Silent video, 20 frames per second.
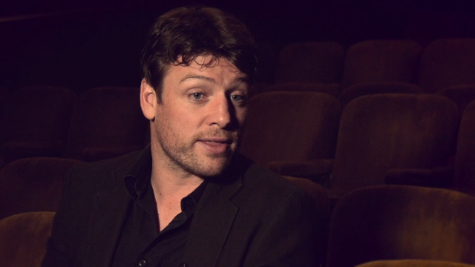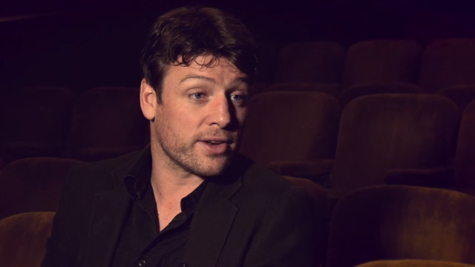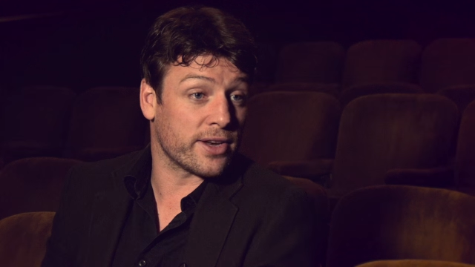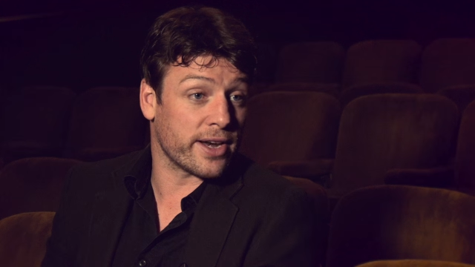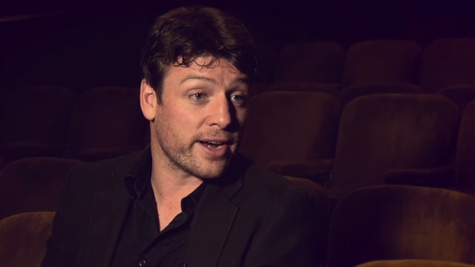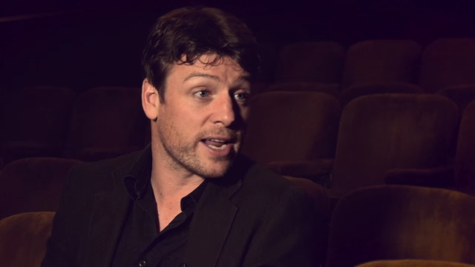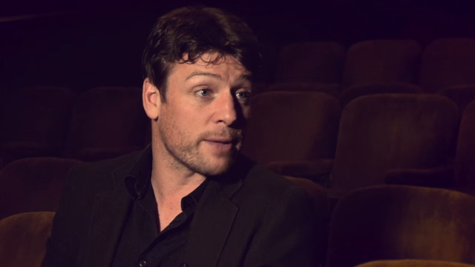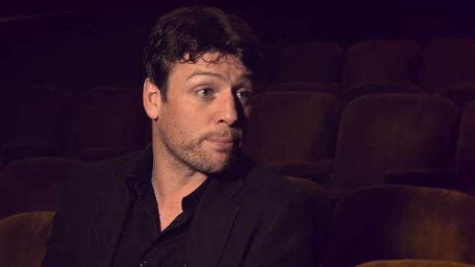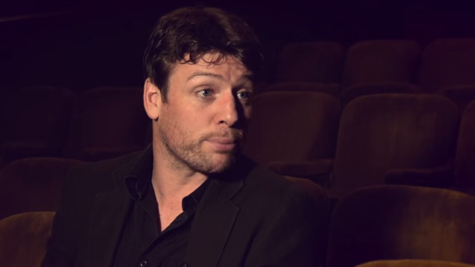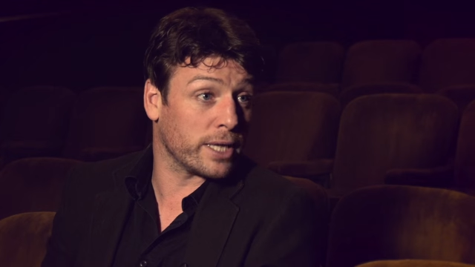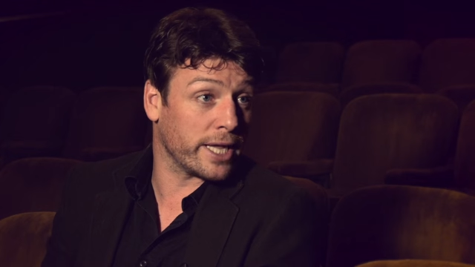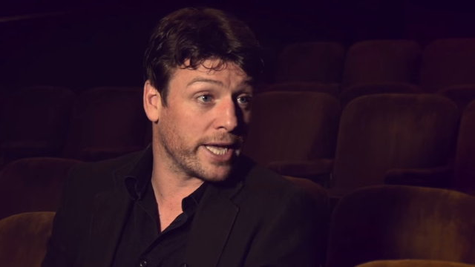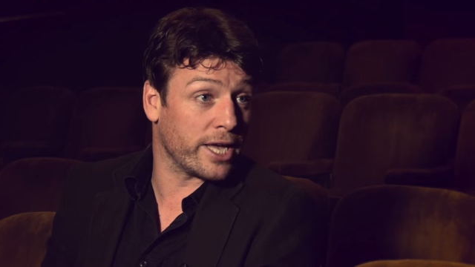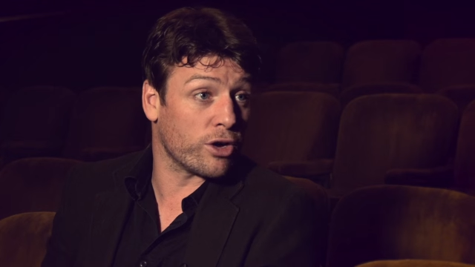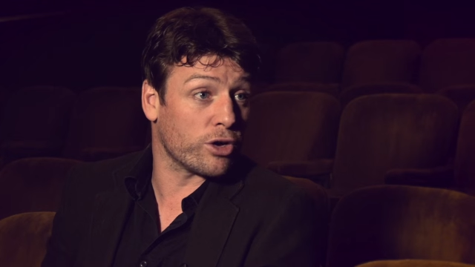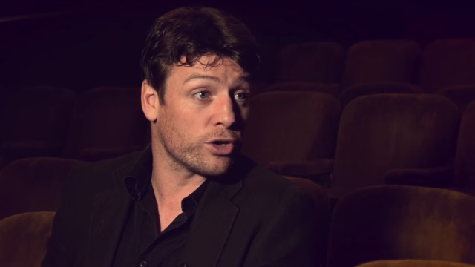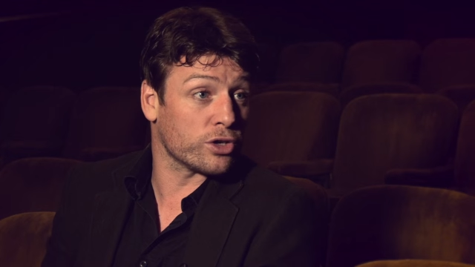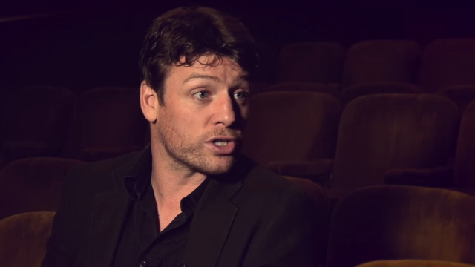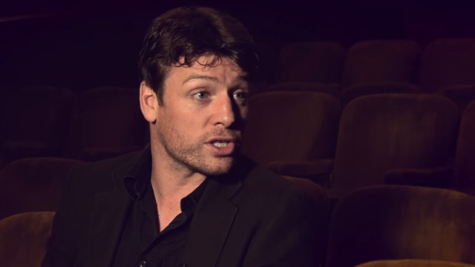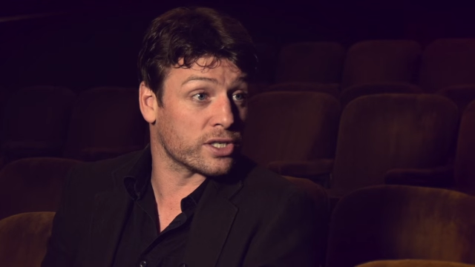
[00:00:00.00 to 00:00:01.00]
The Derry
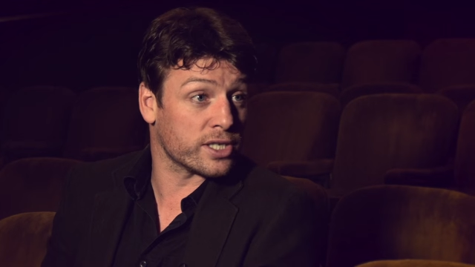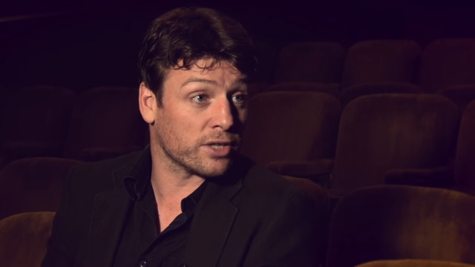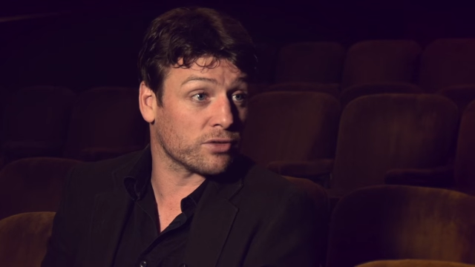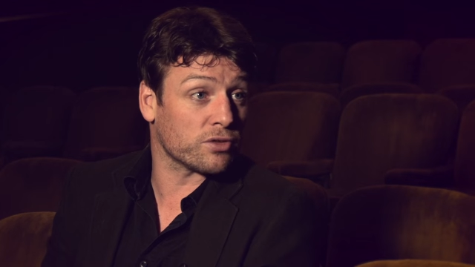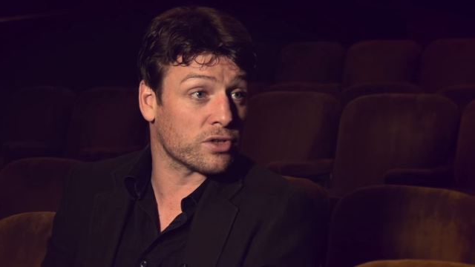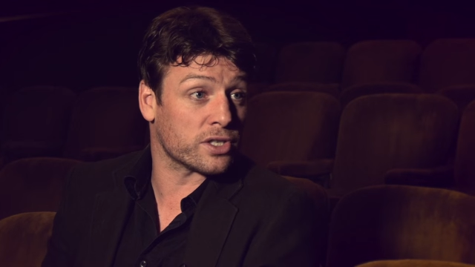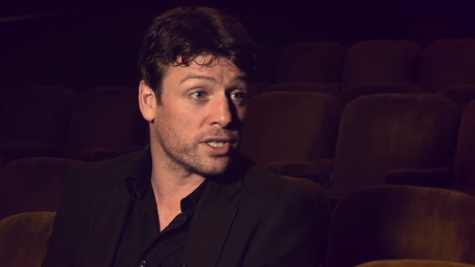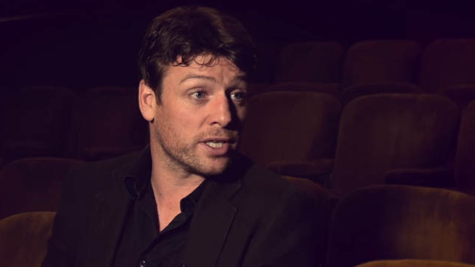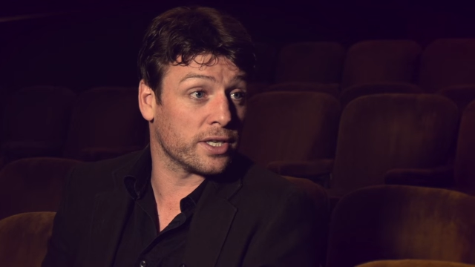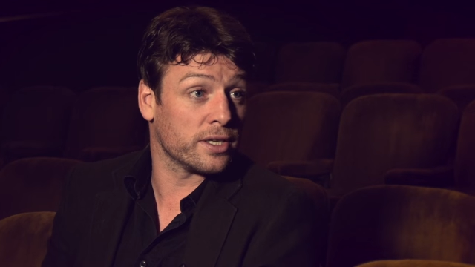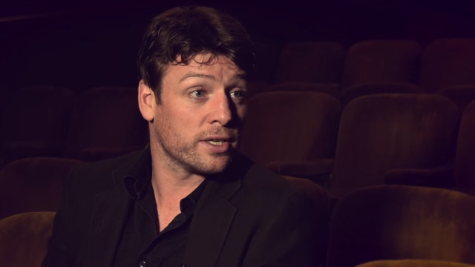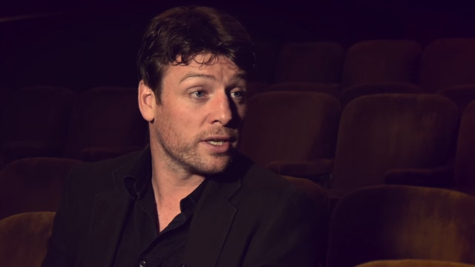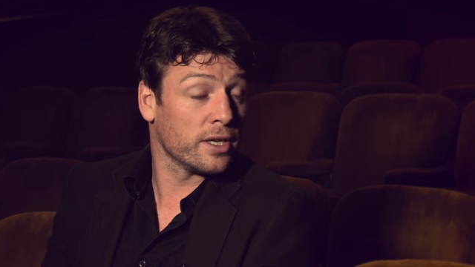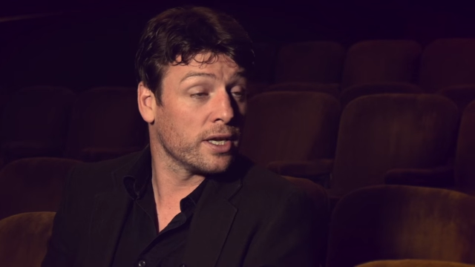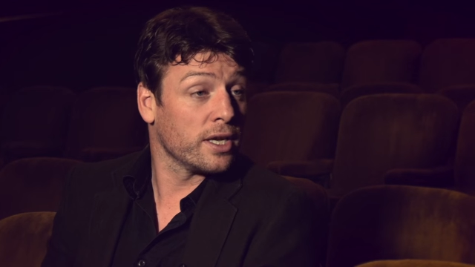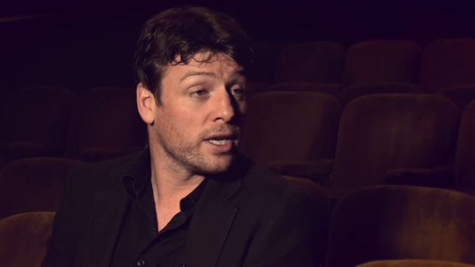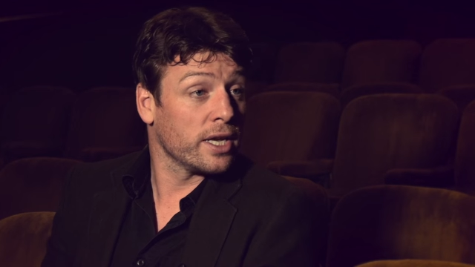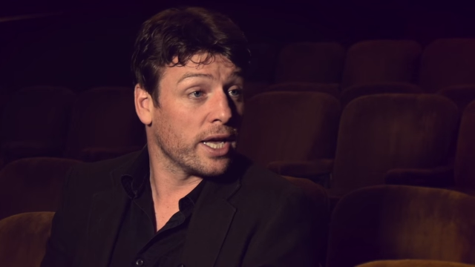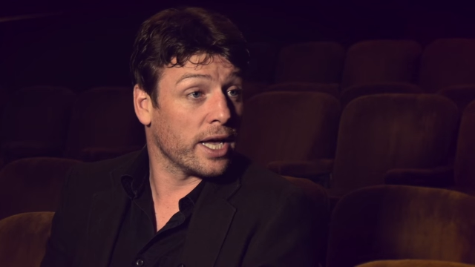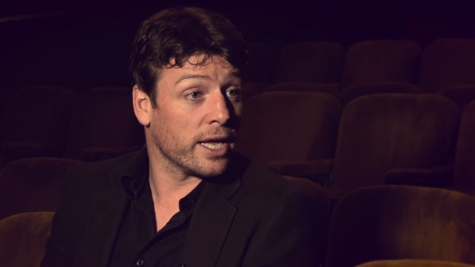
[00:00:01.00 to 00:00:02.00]
Playhouse is interested
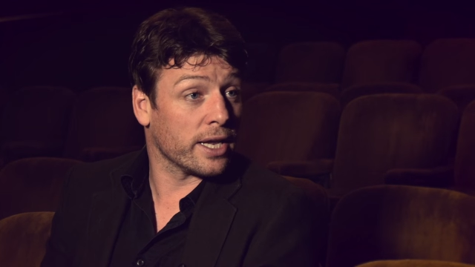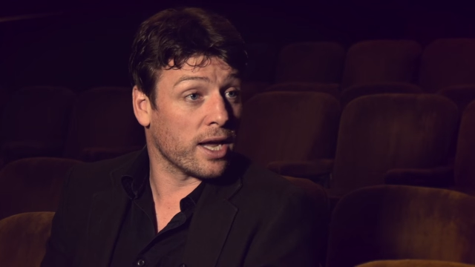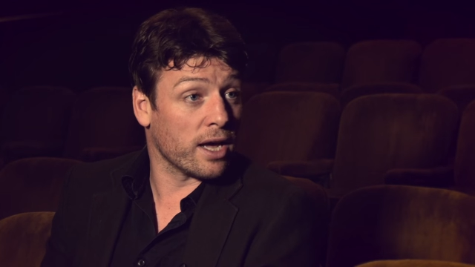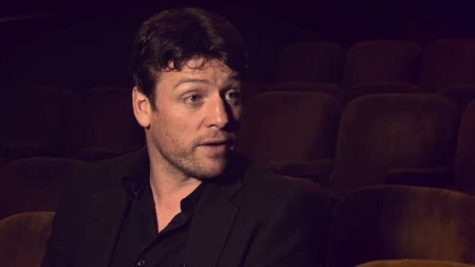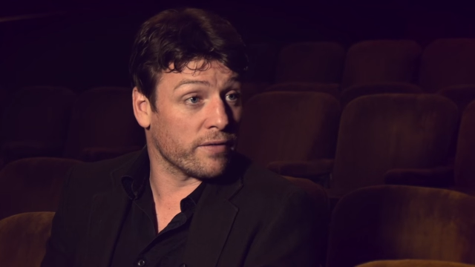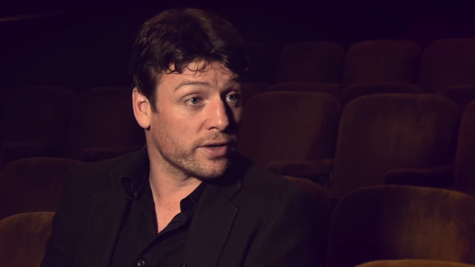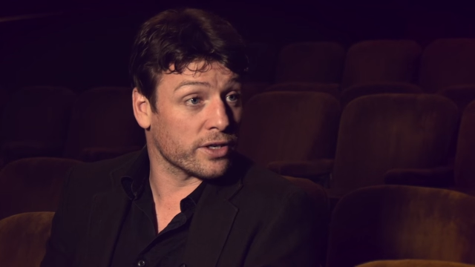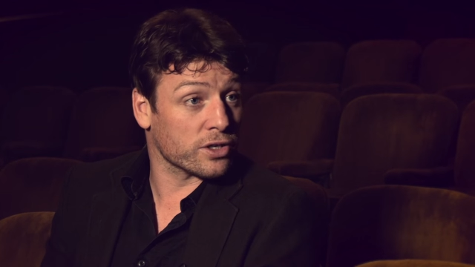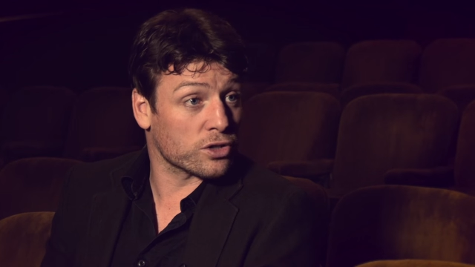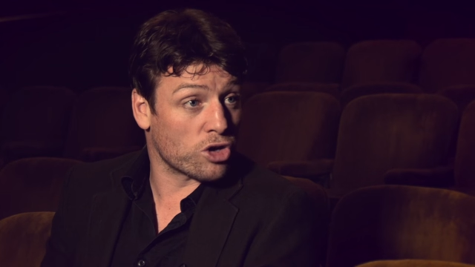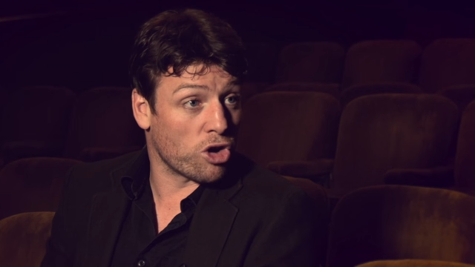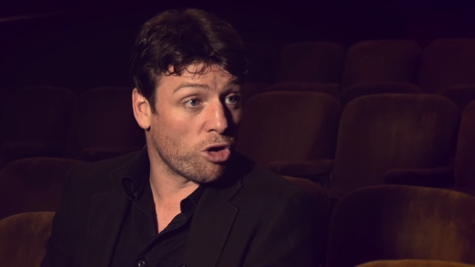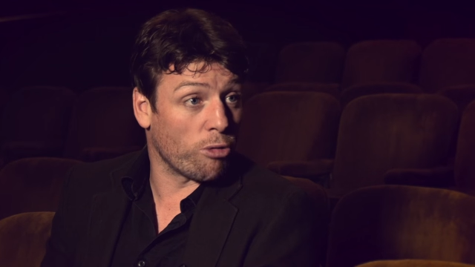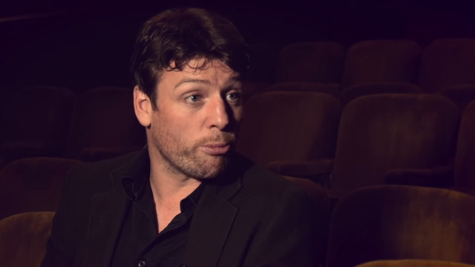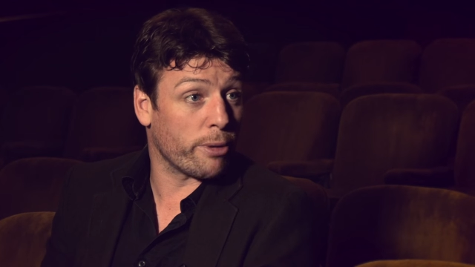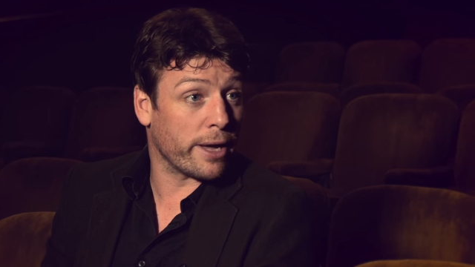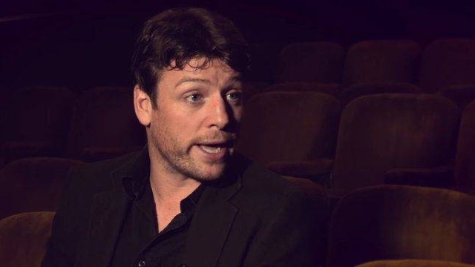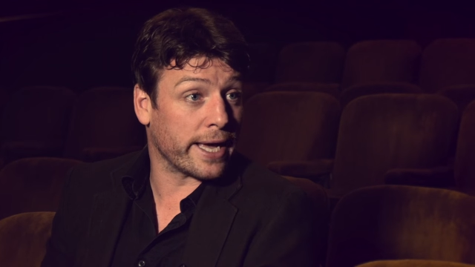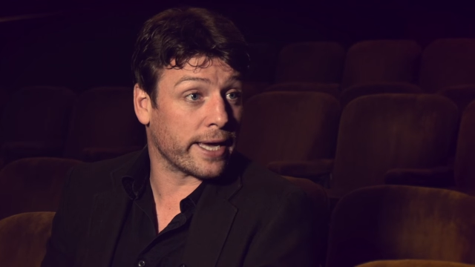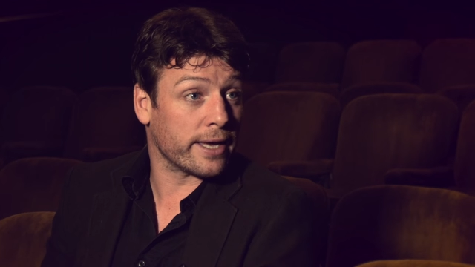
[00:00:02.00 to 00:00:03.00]
in having us
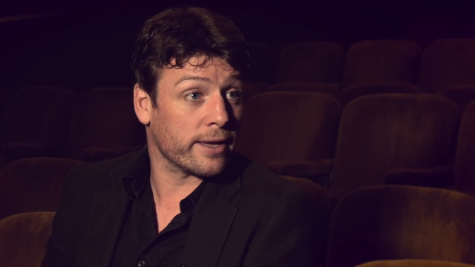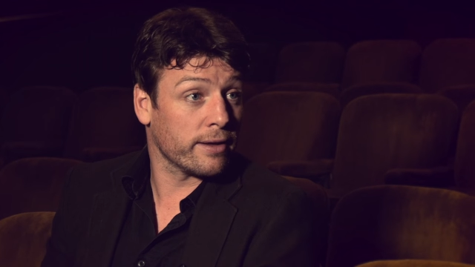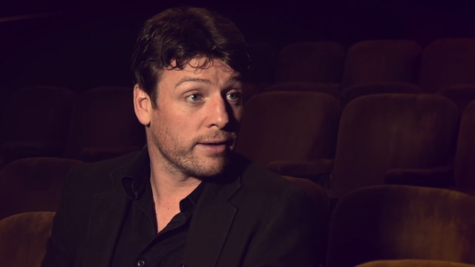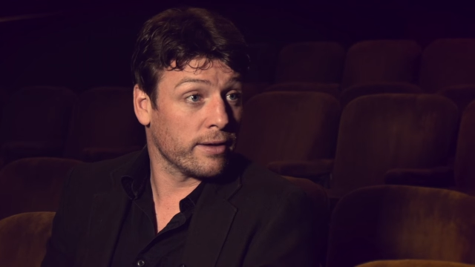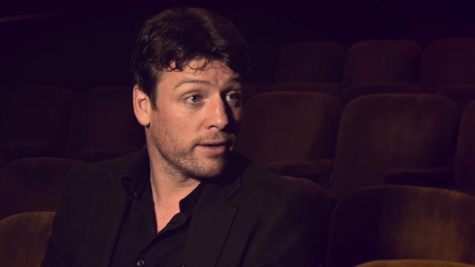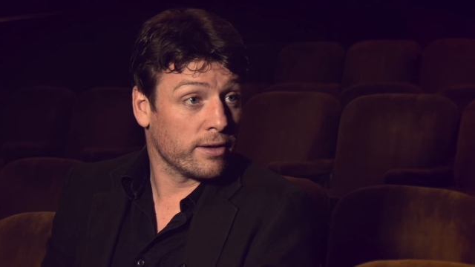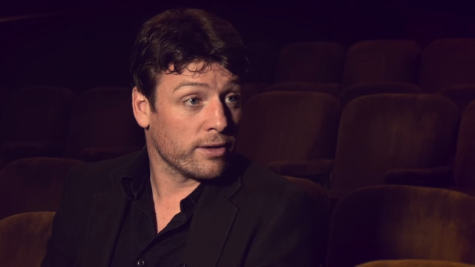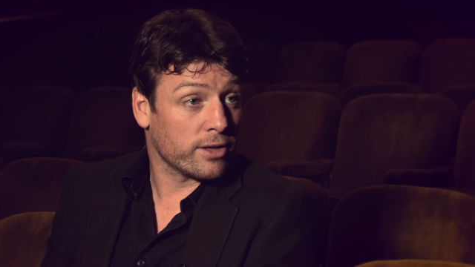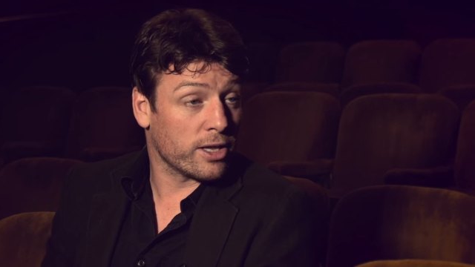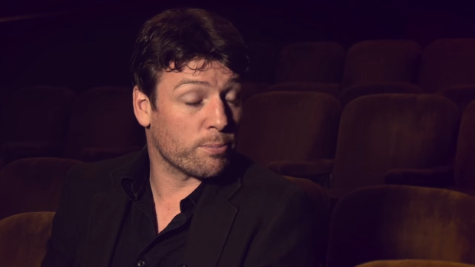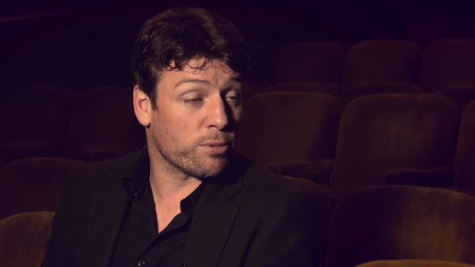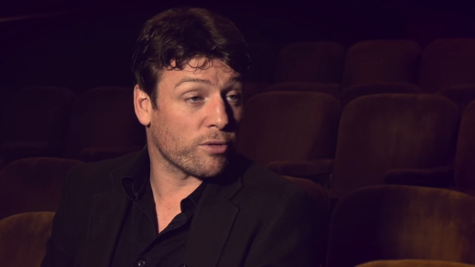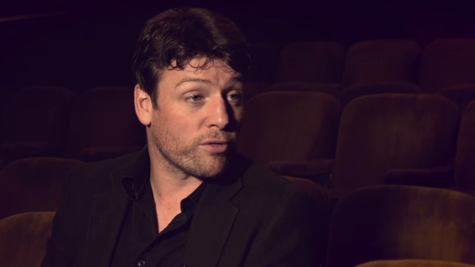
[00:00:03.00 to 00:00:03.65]
come back to